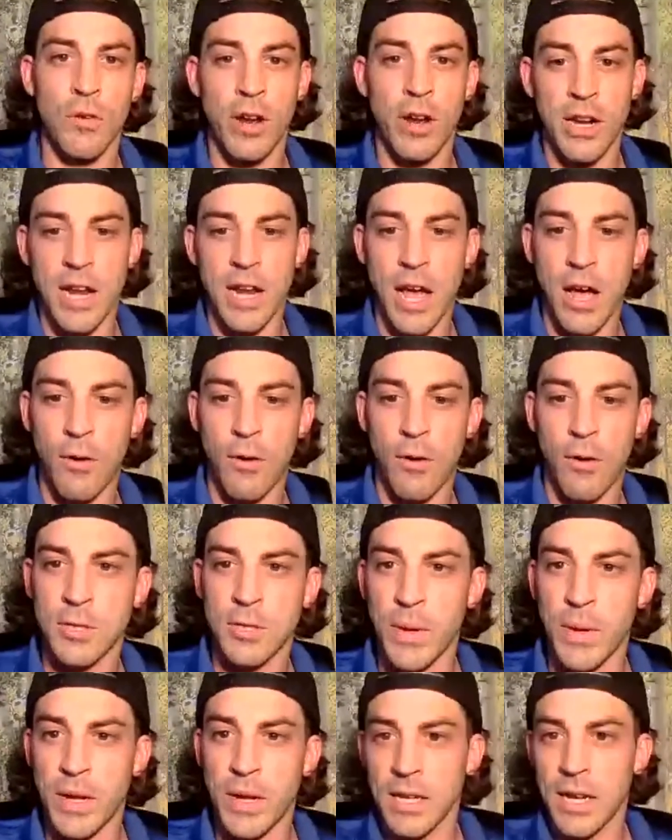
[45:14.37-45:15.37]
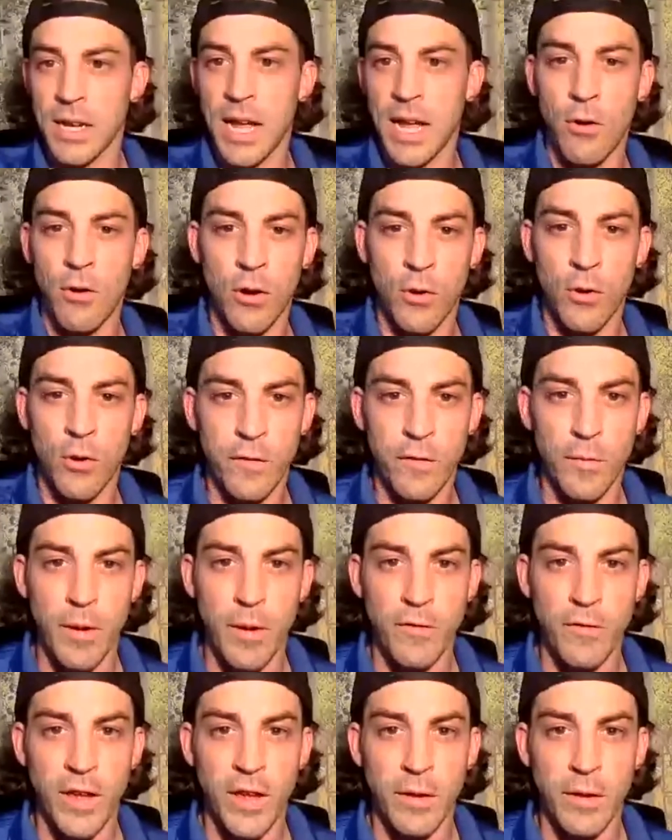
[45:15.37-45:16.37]
Right now, we're spending an hour away from our
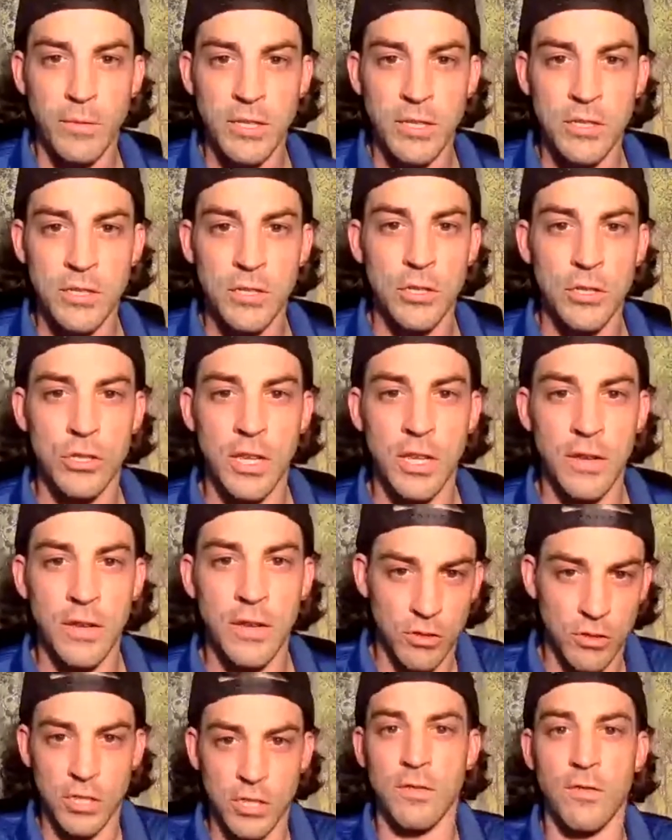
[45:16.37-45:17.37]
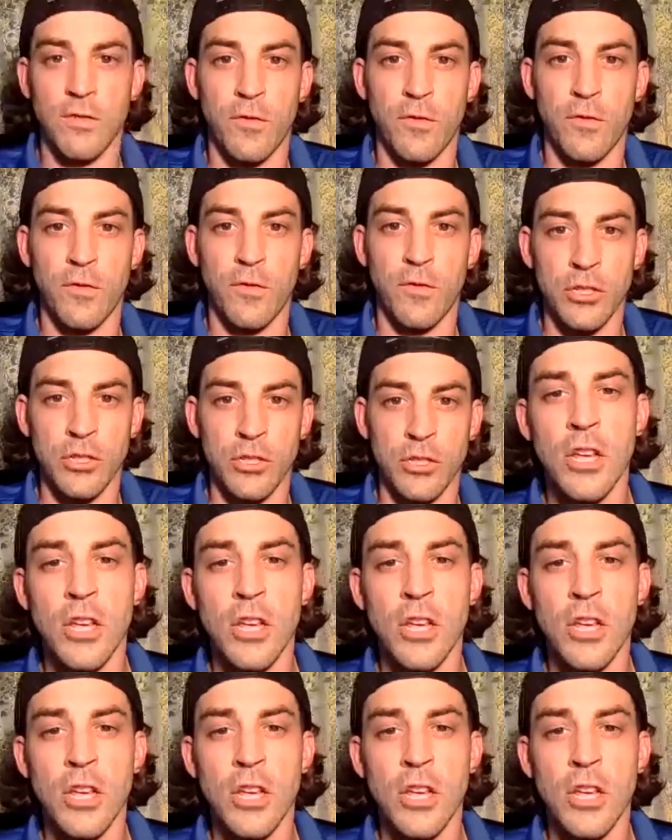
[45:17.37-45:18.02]
families to give you this information.